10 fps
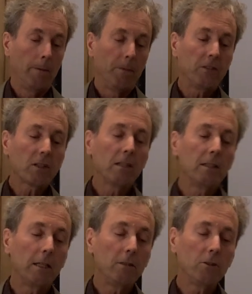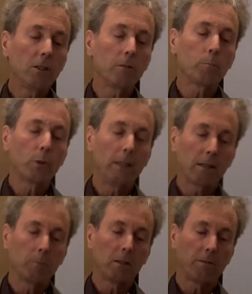This contingent
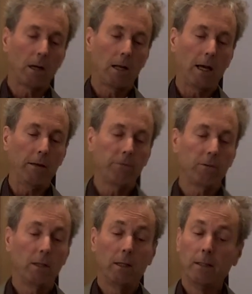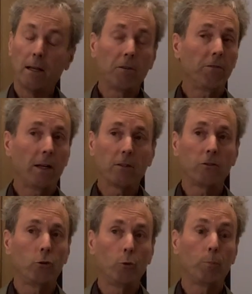predicament of our life never fails
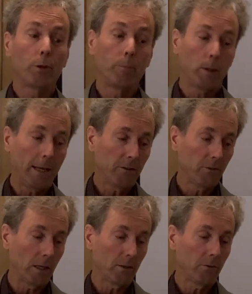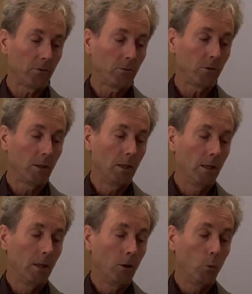to perplex us.
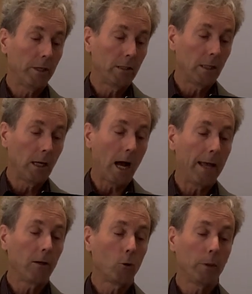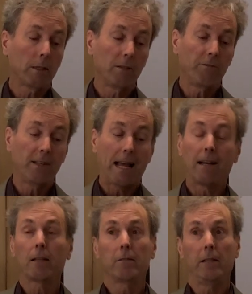We can deny it or we can
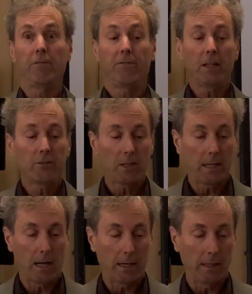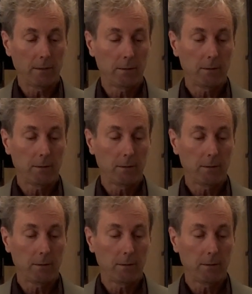fanatically fixate on it.